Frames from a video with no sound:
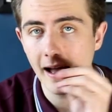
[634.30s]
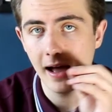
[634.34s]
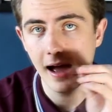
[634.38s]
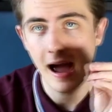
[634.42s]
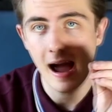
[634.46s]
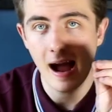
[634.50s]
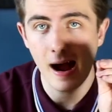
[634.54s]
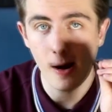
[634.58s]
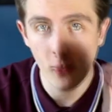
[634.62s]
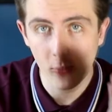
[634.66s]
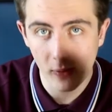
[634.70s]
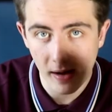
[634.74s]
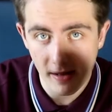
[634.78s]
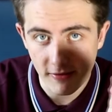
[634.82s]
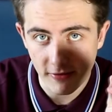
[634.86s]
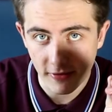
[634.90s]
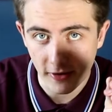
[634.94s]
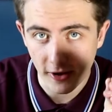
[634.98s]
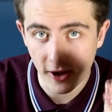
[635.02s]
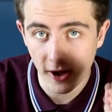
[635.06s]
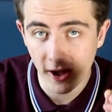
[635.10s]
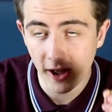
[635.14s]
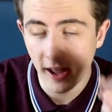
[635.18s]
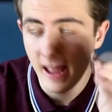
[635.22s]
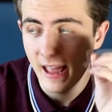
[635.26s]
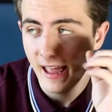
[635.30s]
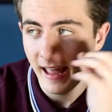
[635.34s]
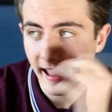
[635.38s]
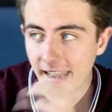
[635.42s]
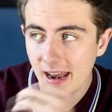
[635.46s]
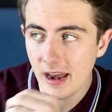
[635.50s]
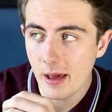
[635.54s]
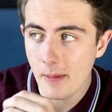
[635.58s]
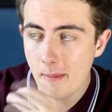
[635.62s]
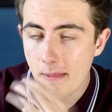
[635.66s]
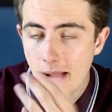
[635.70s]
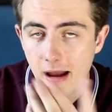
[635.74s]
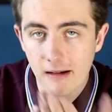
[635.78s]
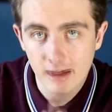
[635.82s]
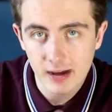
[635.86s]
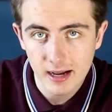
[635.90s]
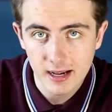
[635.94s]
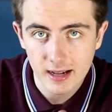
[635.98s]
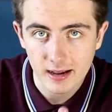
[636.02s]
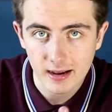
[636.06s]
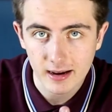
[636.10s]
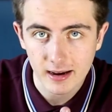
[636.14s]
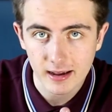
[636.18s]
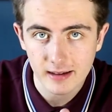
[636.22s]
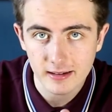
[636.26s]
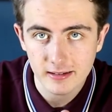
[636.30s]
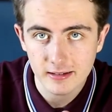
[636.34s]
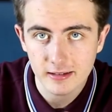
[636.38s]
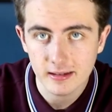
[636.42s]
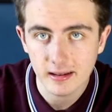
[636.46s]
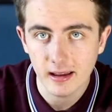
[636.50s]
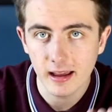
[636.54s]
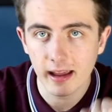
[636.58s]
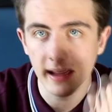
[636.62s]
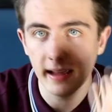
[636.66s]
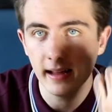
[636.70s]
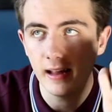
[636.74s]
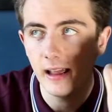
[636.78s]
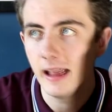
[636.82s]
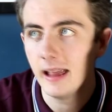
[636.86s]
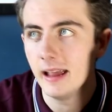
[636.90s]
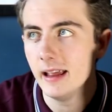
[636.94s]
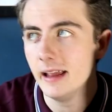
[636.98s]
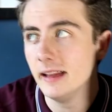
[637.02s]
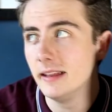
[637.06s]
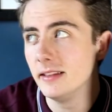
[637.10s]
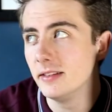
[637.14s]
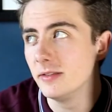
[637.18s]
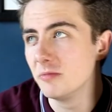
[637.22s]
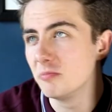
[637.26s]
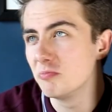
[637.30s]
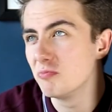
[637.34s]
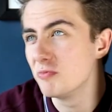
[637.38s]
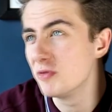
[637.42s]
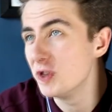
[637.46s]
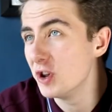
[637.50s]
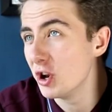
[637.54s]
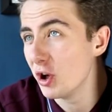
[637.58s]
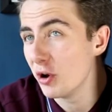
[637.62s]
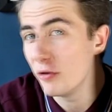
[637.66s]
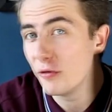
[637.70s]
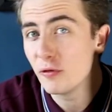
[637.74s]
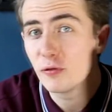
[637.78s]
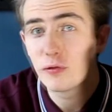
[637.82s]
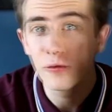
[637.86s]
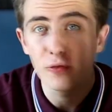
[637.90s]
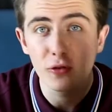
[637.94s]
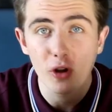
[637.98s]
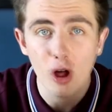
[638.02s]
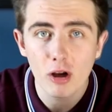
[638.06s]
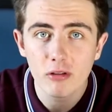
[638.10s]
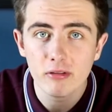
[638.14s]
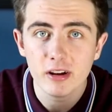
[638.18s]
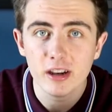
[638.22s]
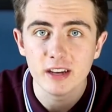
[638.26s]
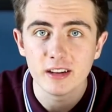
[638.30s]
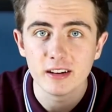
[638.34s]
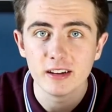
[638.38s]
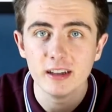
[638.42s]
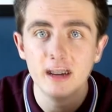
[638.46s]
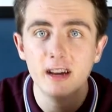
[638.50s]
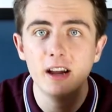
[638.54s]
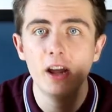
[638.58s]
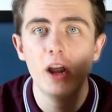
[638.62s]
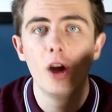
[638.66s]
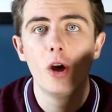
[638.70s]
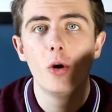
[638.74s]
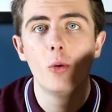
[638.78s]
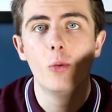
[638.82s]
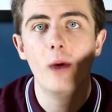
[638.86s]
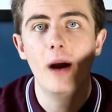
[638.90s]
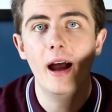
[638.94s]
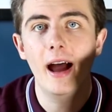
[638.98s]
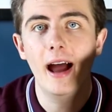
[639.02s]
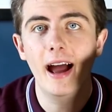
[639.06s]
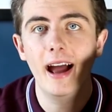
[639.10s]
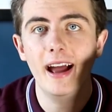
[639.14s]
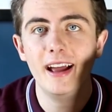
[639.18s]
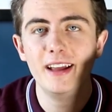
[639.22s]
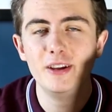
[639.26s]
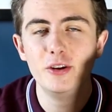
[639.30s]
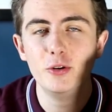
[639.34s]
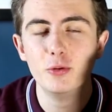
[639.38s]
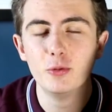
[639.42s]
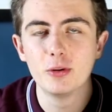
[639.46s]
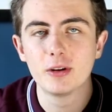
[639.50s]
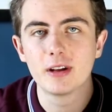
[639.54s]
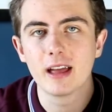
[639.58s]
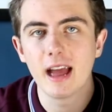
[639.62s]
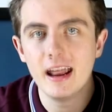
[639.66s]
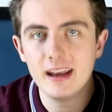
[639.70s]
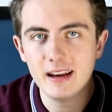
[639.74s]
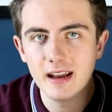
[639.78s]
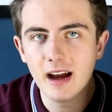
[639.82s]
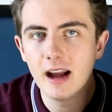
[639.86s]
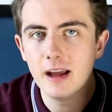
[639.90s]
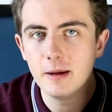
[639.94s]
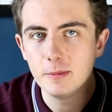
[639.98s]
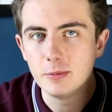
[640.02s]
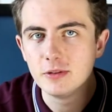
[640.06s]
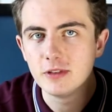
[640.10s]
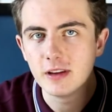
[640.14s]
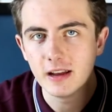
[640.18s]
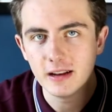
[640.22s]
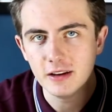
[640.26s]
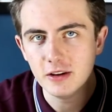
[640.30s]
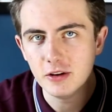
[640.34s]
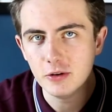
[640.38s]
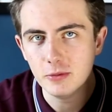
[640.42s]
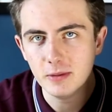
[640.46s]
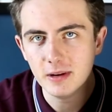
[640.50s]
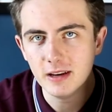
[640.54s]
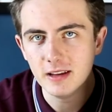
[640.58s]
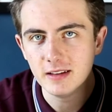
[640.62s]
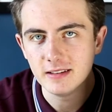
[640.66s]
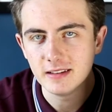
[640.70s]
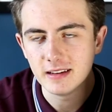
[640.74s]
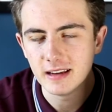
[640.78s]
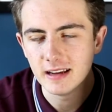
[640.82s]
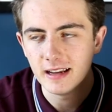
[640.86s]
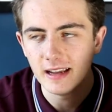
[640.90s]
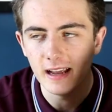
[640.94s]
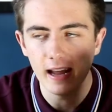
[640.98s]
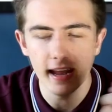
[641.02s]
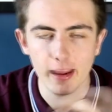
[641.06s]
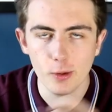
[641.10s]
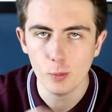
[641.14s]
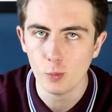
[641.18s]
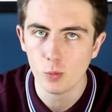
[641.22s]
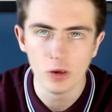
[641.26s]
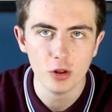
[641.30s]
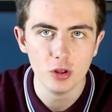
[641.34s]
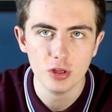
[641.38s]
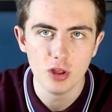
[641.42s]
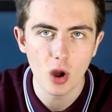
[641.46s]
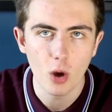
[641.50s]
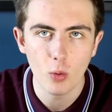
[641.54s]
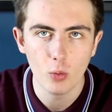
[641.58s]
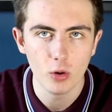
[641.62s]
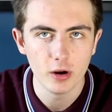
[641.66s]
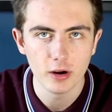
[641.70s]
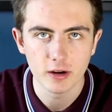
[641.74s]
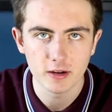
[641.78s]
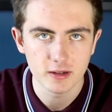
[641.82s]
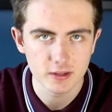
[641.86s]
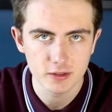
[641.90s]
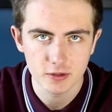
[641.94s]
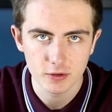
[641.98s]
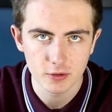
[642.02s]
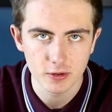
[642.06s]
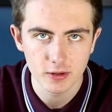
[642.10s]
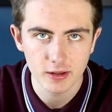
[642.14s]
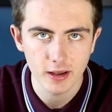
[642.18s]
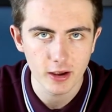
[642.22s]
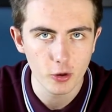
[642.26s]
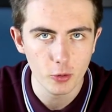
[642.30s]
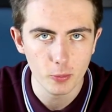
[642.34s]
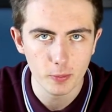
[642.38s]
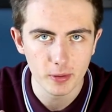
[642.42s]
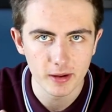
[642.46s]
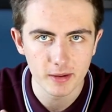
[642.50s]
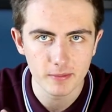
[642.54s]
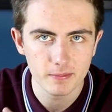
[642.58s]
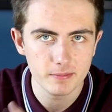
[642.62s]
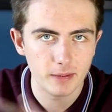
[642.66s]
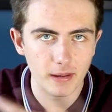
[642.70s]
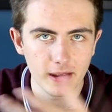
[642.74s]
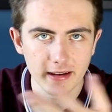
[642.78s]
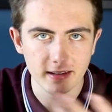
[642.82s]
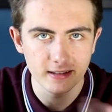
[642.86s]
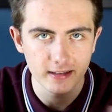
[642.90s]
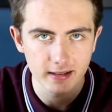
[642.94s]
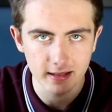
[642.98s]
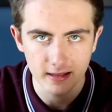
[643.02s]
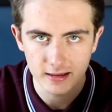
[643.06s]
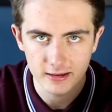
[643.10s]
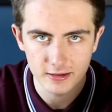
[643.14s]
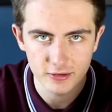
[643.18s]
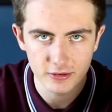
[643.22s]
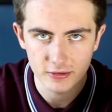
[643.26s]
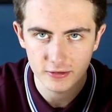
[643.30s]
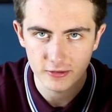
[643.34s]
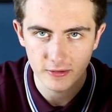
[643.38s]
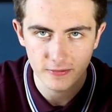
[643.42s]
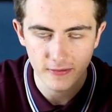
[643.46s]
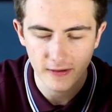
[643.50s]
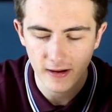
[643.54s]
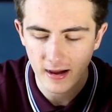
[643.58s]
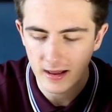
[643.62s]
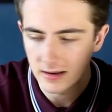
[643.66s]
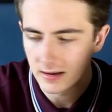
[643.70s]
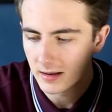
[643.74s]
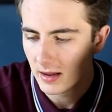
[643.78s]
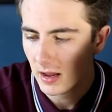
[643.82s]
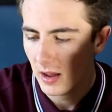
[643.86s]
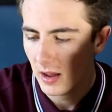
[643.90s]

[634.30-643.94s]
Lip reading: However, in America, let's say in, you know, Florida, where you will get 90% humidity, it will not work at all. It'll be basically just a fan.